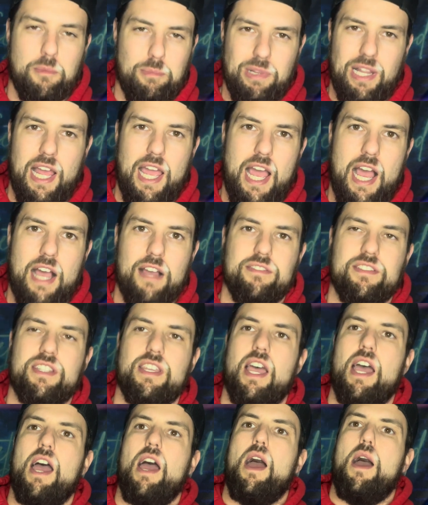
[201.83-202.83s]
playoffs,
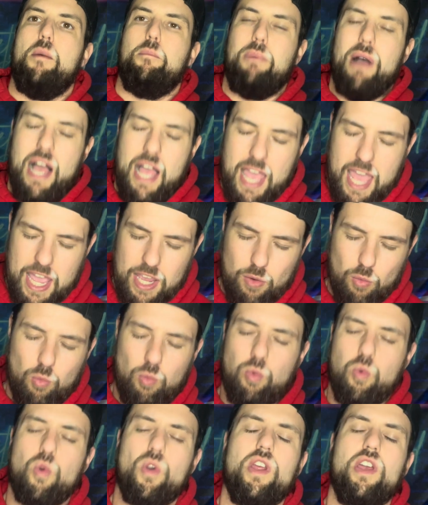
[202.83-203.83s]
but a
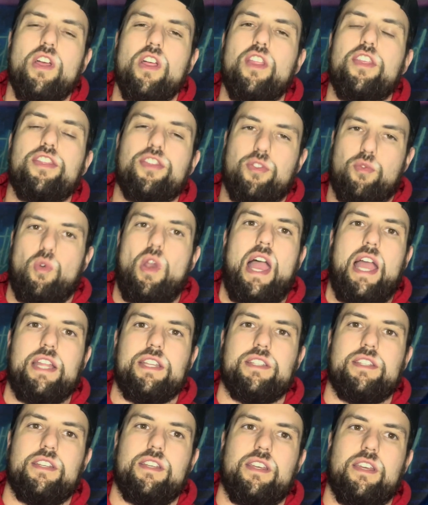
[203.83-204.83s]
real
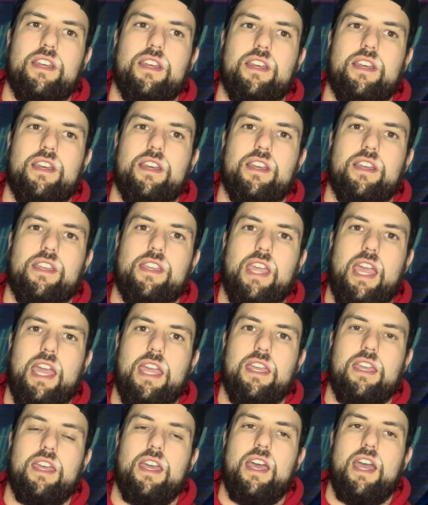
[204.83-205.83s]
threat,
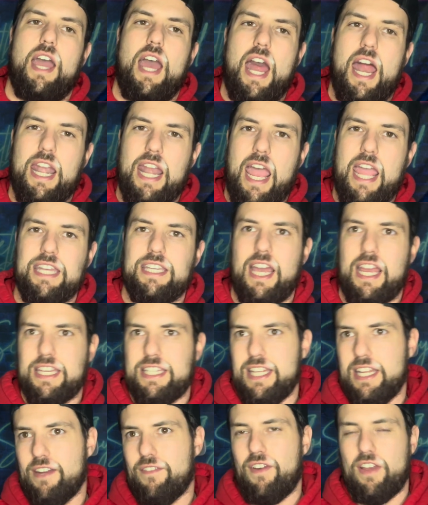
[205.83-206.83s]
okay? And I
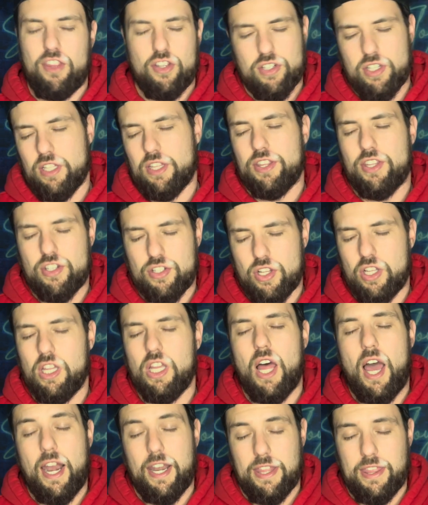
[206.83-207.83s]
identified, there's a
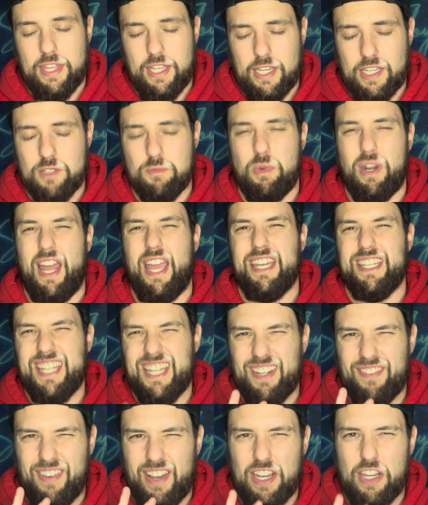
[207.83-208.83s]
lot of things, but I
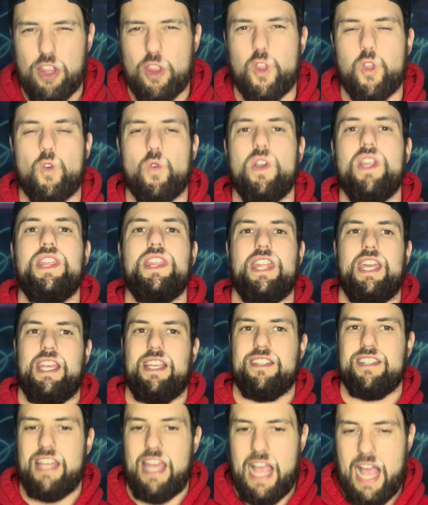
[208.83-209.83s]
identified 3
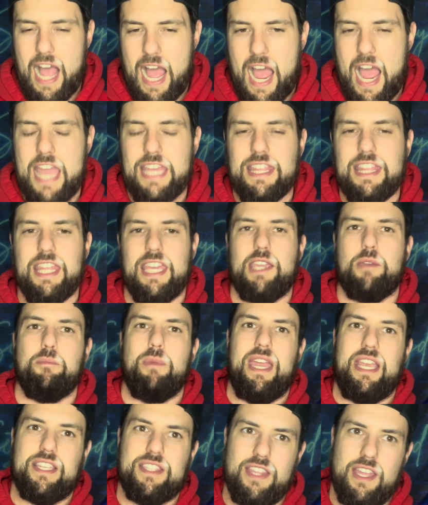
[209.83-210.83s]
things that I think
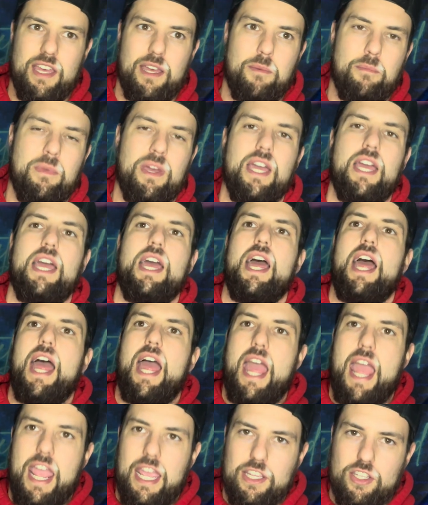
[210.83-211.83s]
makes them a